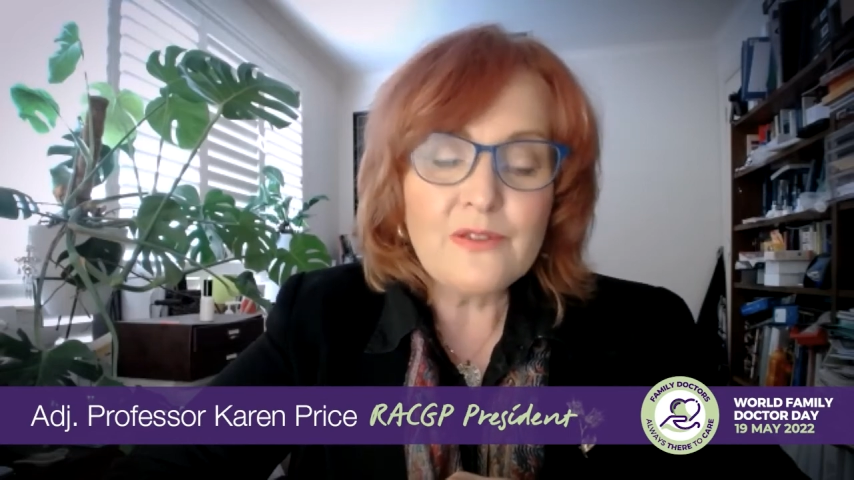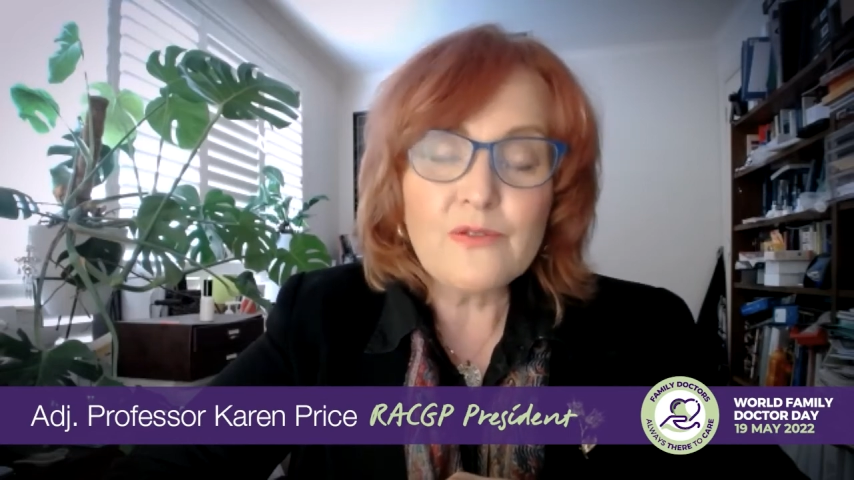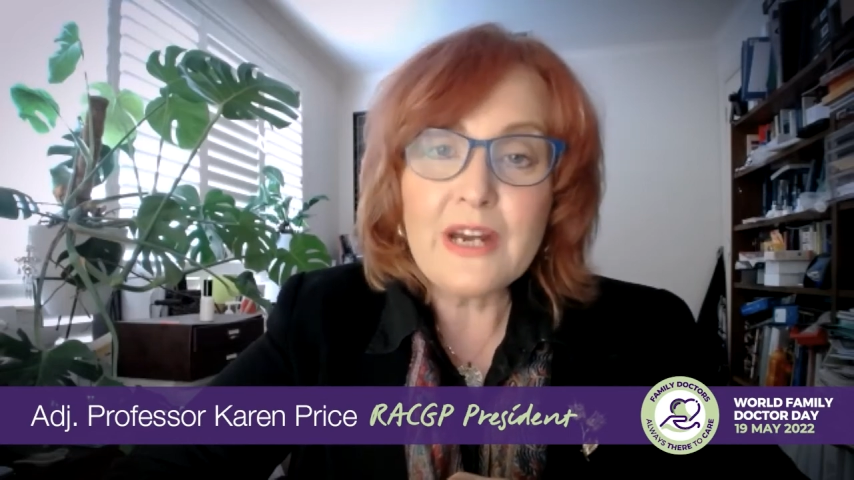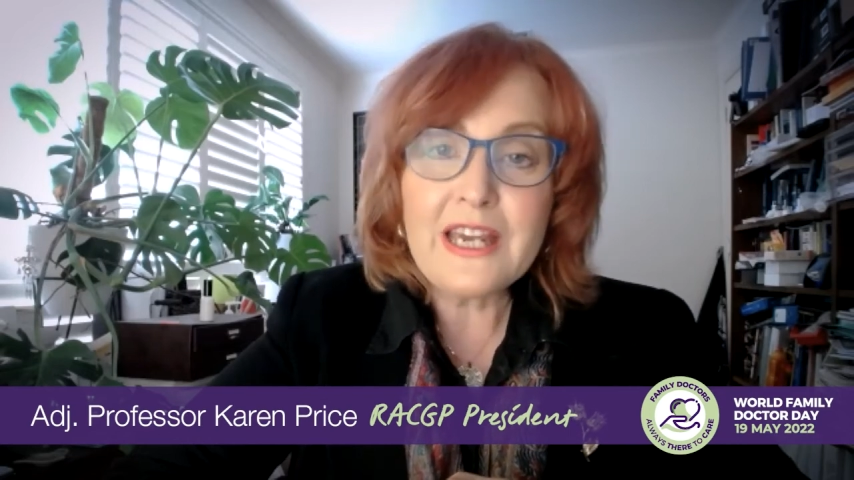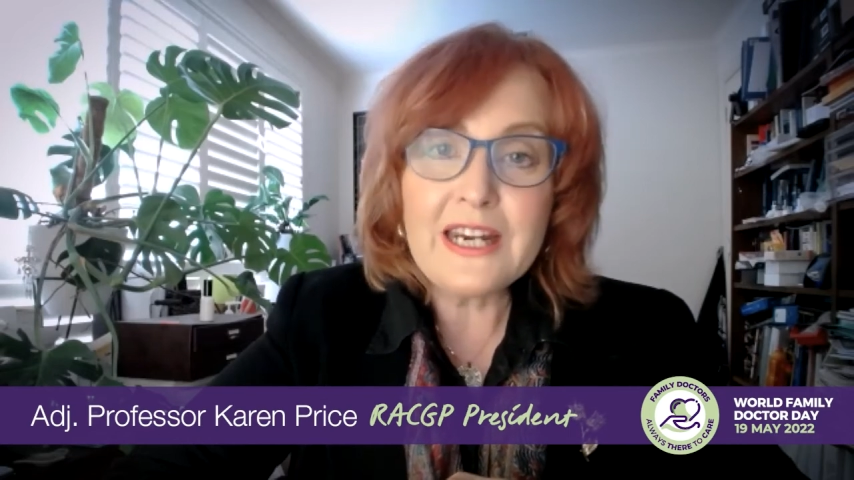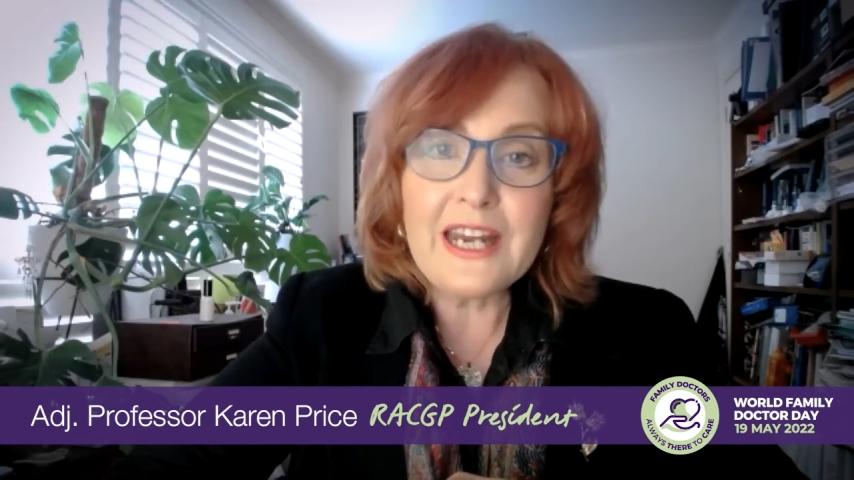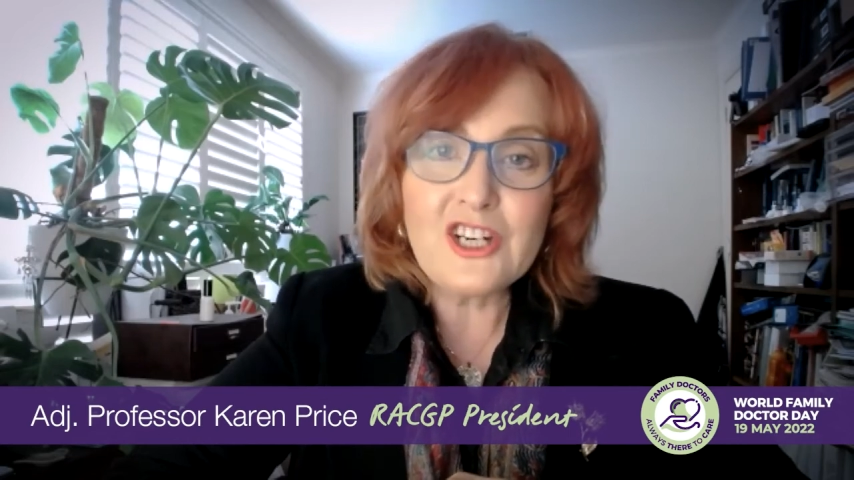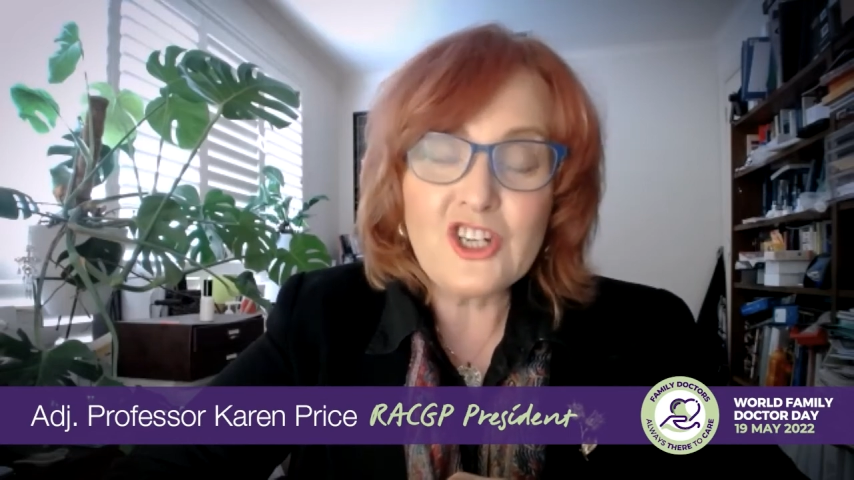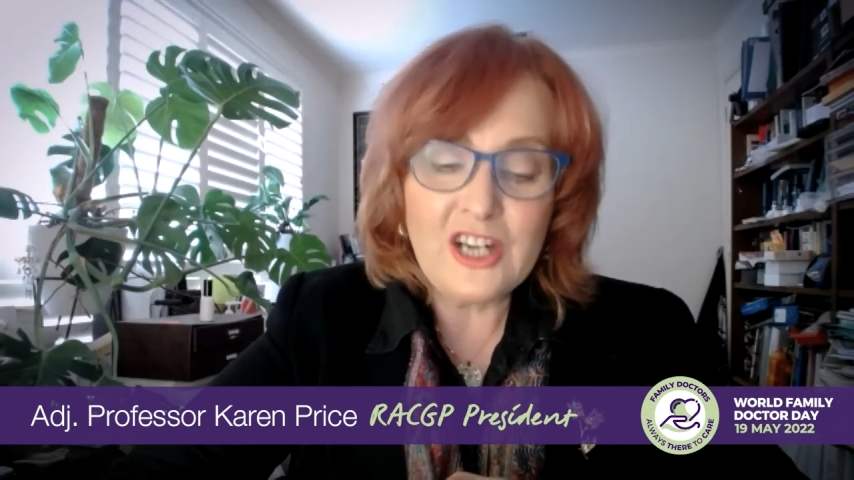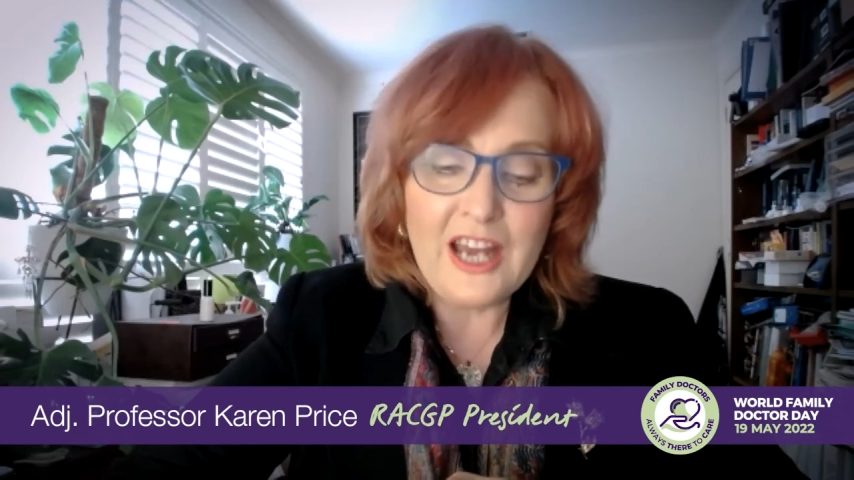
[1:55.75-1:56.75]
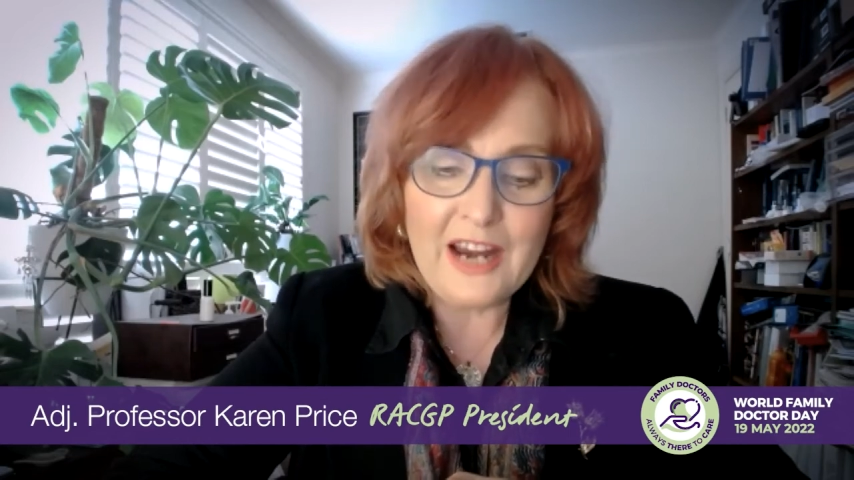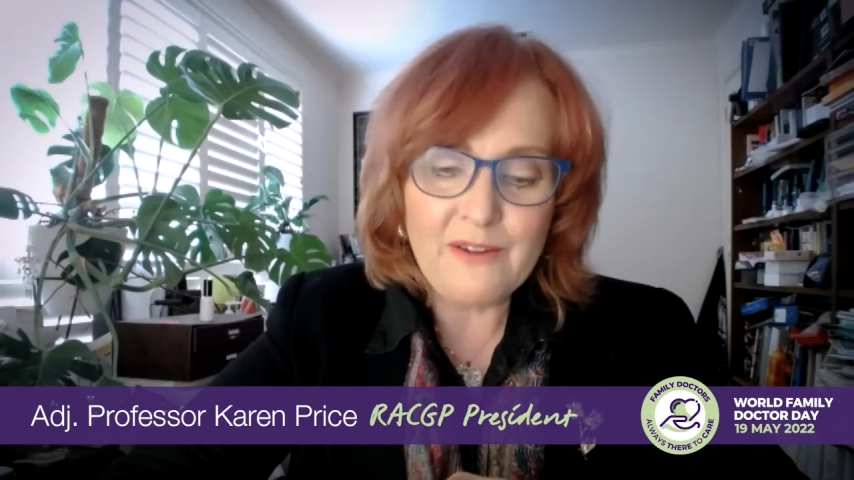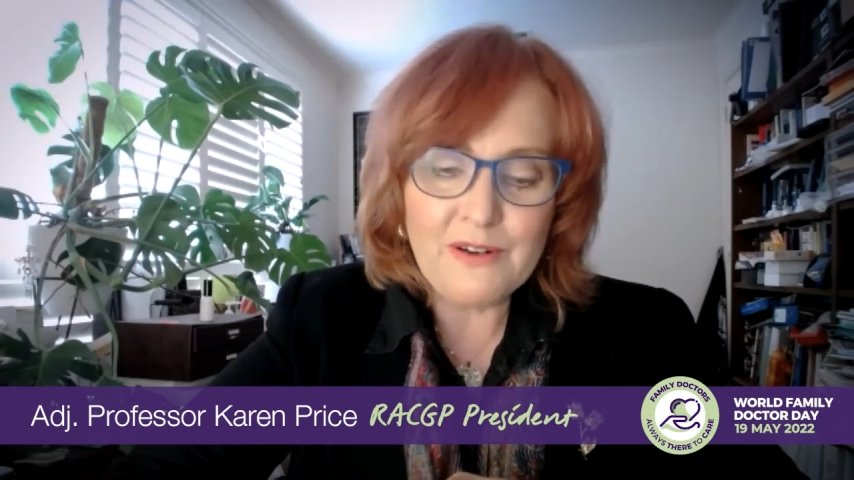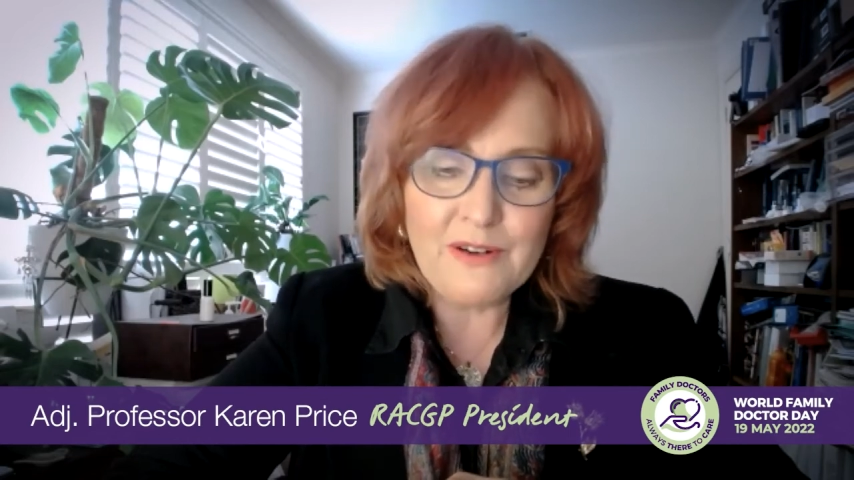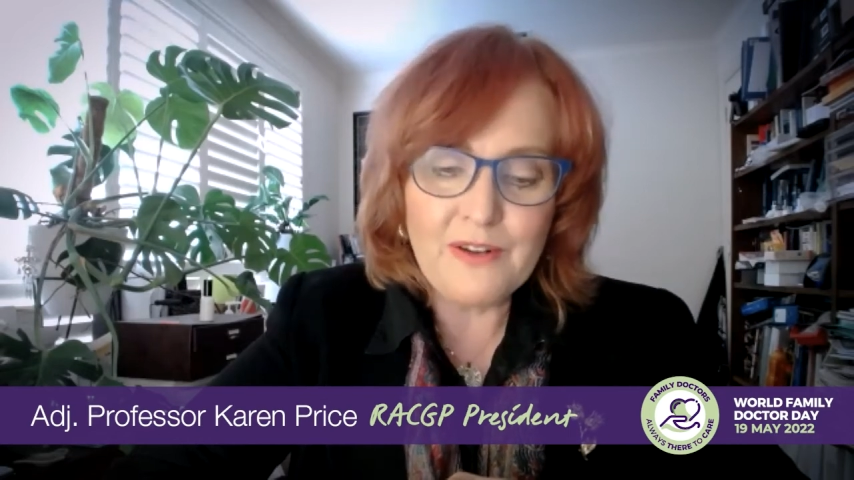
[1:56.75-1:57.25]
reconnection, and
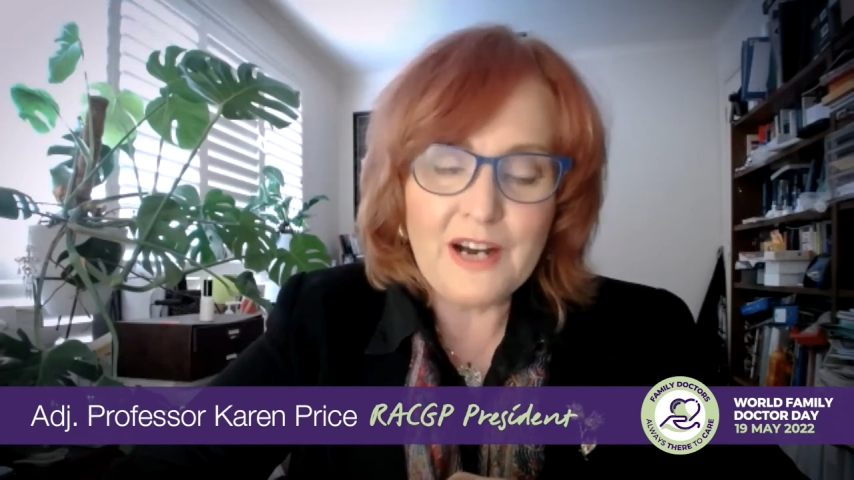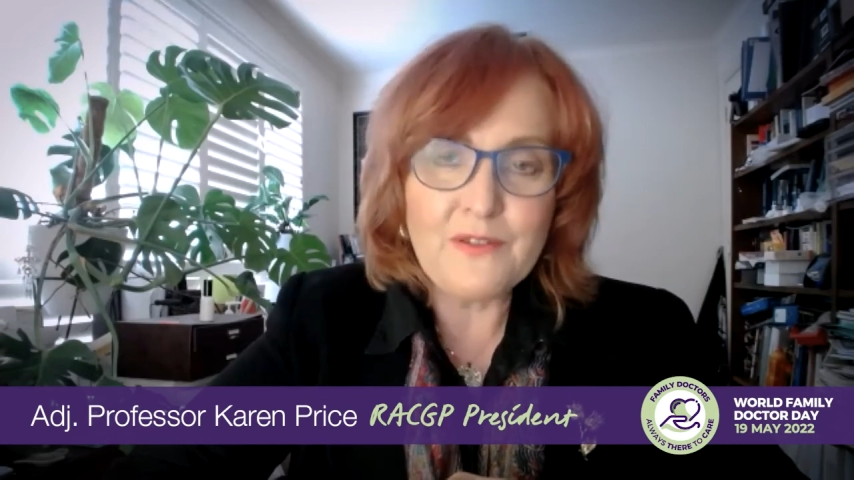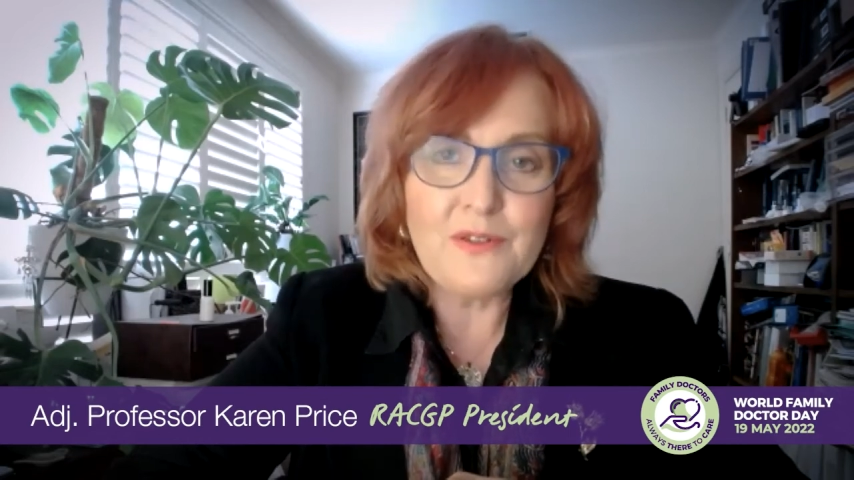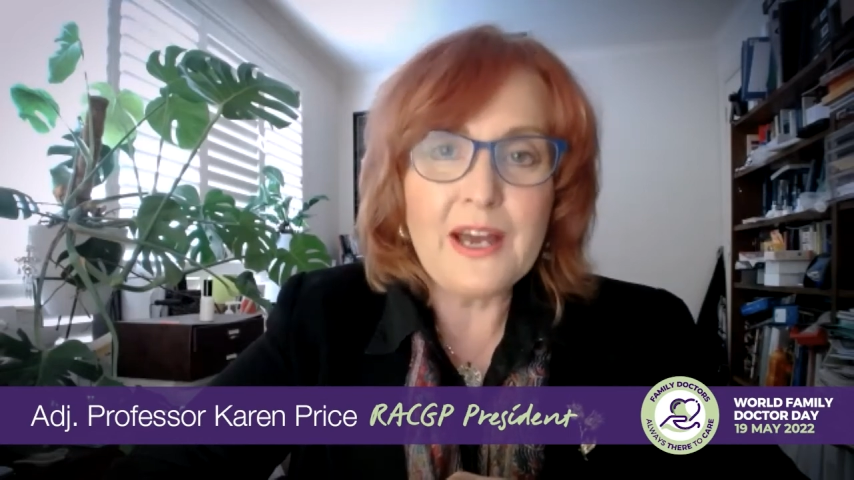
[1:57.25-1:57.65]
revival.